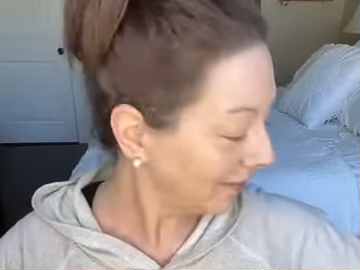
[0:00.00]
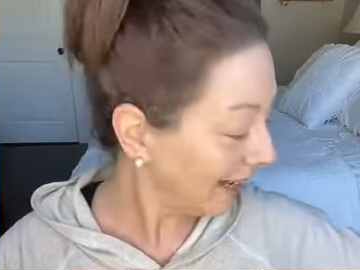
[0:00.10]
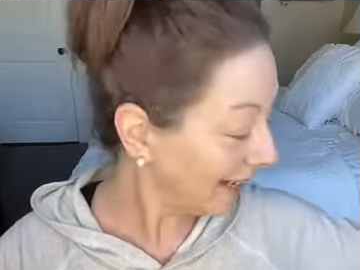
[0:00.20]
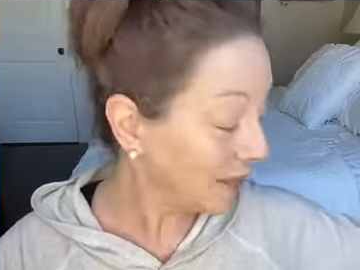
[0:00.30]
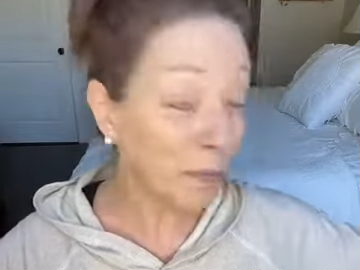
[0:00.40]

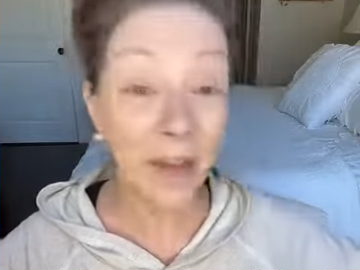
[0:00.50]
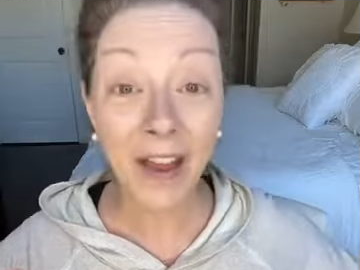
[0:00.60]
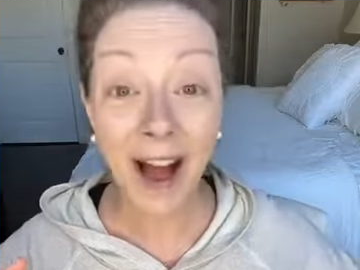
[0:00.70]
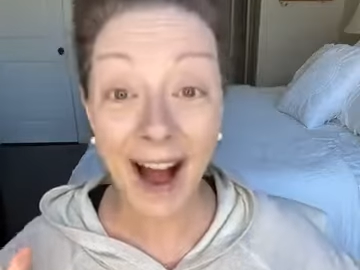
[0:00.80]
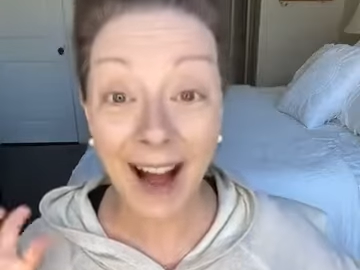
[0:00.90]
It's with
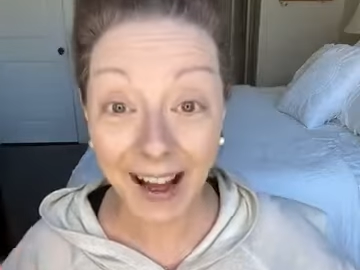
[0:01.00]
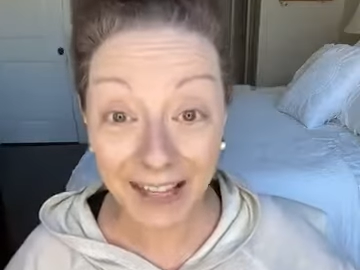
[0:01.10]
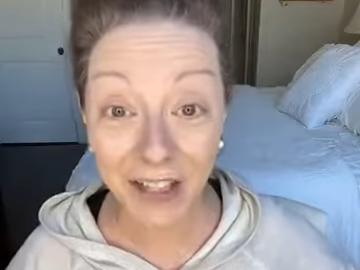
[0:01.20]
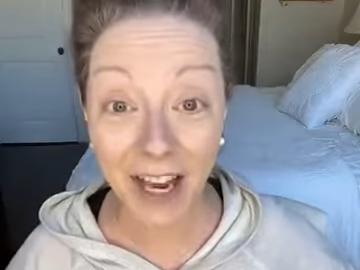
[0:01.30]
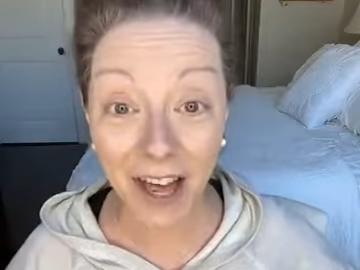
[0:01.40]

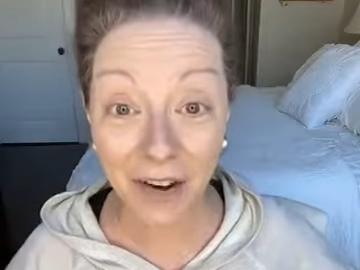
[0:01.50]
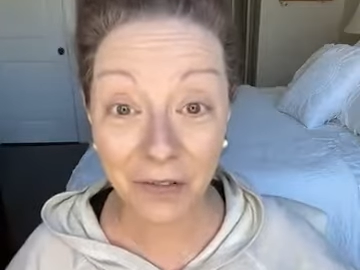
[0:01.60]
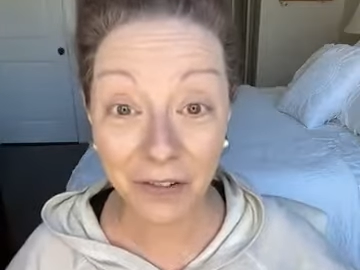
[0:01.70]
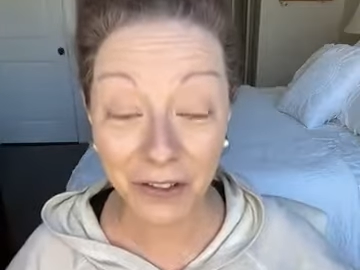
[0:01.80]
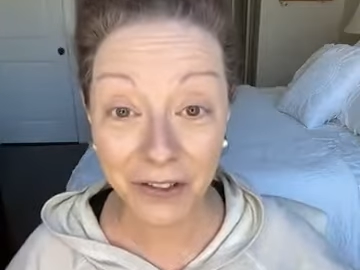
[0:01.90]
eyeshadow
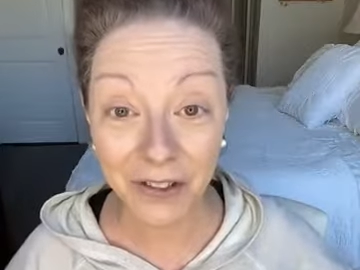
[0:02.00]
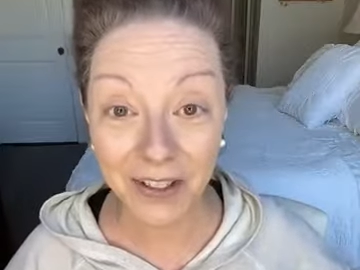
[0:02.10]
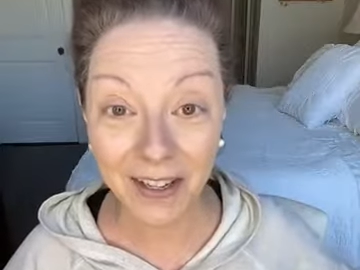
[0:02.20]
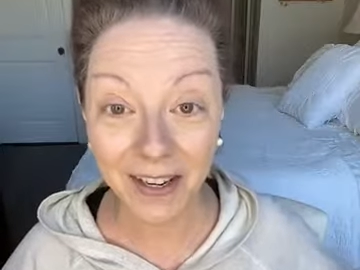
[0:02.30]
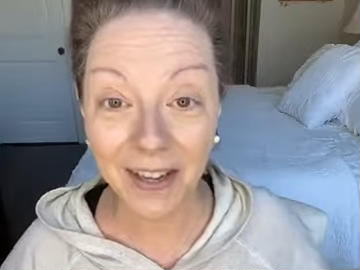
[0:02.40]
first.
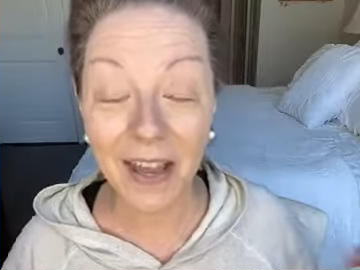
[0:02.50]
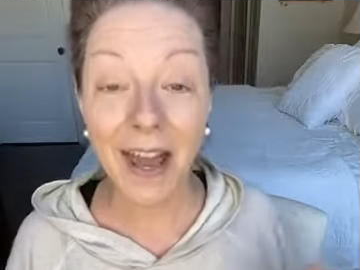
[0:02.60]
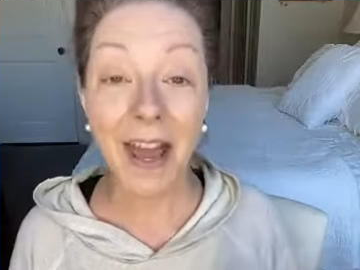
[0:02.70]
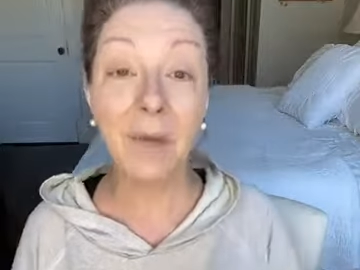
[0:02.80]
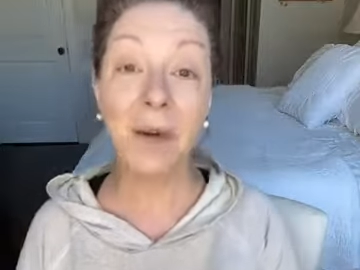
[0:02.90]

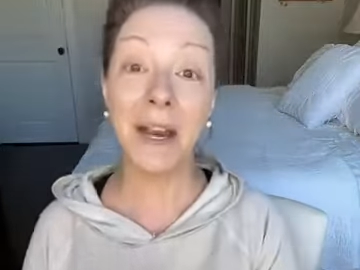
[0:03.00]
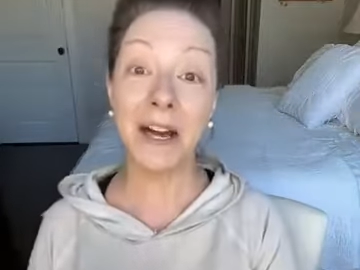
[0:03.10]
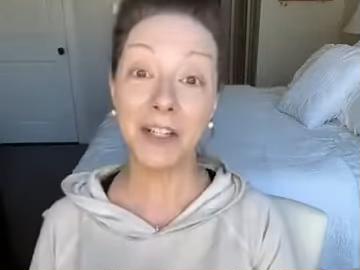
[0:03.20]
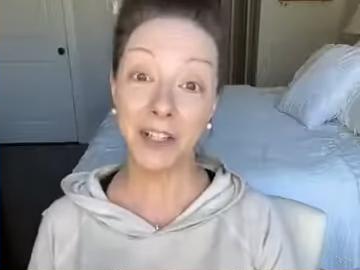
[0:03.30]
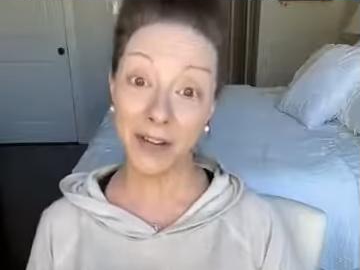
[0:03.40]
And when I
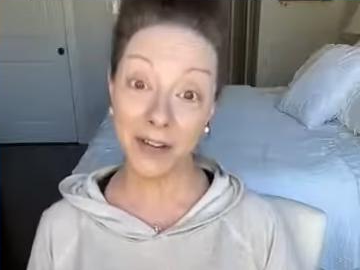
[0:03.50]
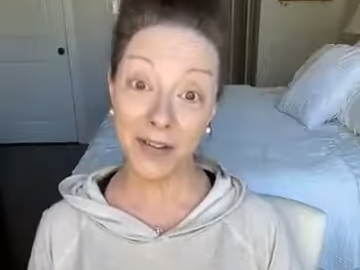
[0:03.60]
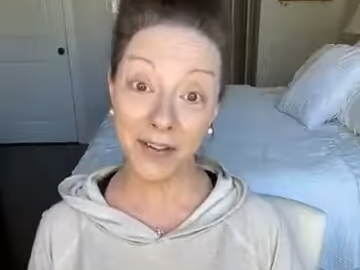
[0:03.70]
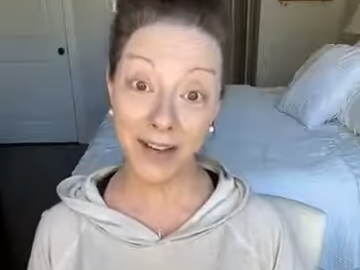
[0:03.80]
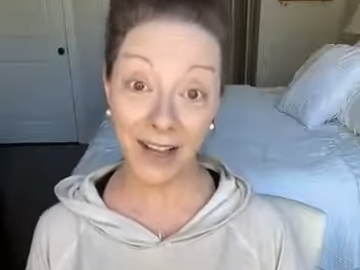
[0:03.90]
show you
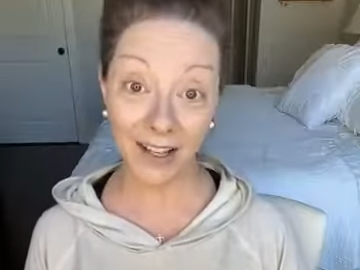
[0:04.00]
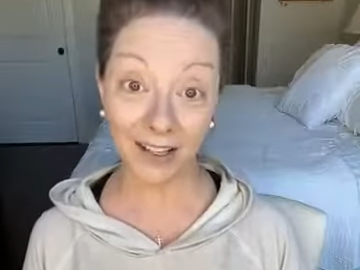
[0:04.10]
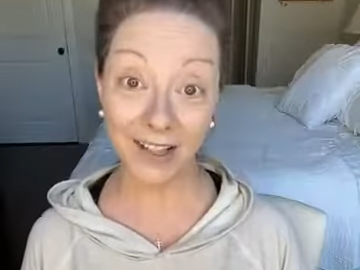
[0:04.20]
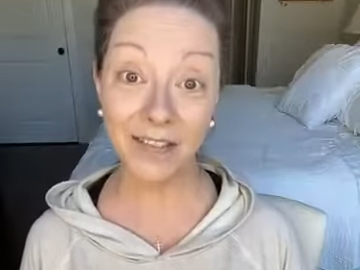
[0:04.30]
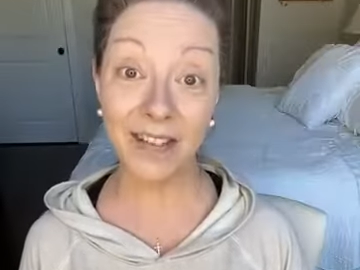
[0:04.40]
the
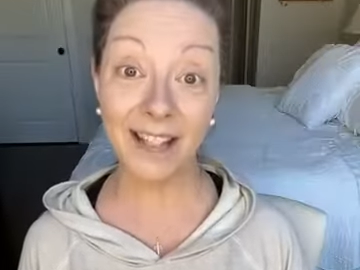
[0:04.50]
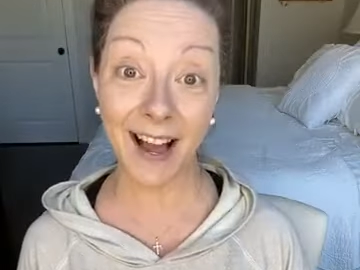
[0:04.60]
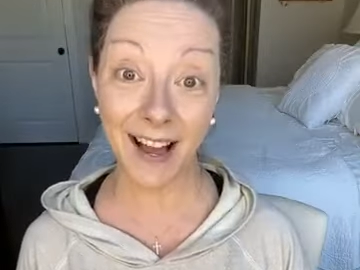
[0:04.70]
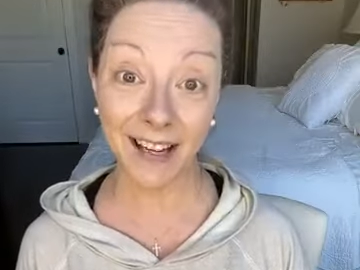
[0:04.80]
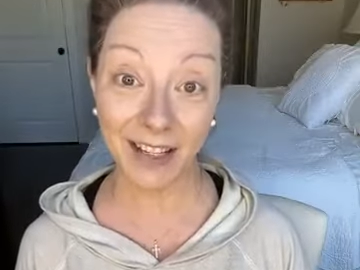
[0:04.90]
color of this
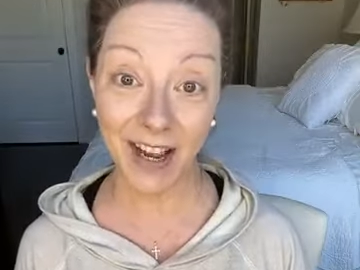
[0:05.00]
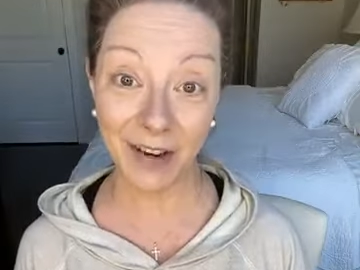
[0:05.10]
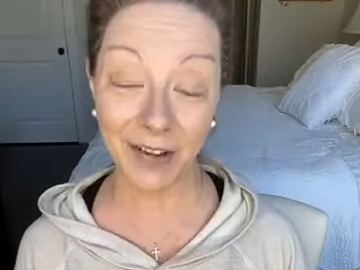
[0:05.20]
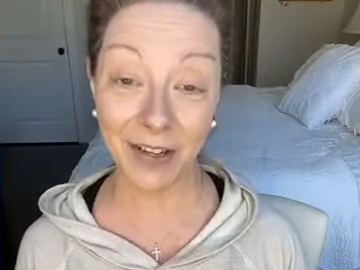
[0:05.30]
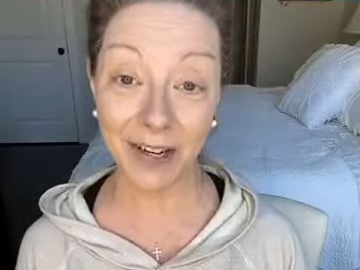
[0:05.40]

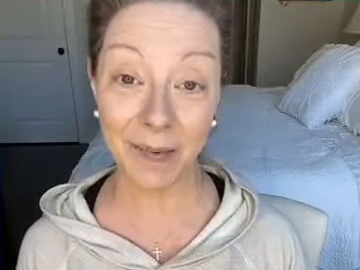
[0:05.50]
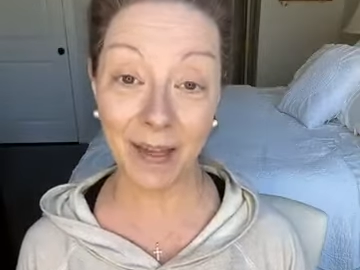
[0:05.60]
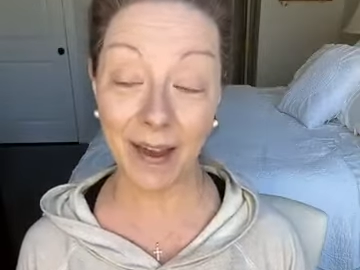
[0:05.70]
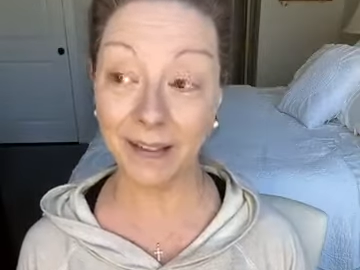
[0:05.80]
eyeshadow, you're gonna be like,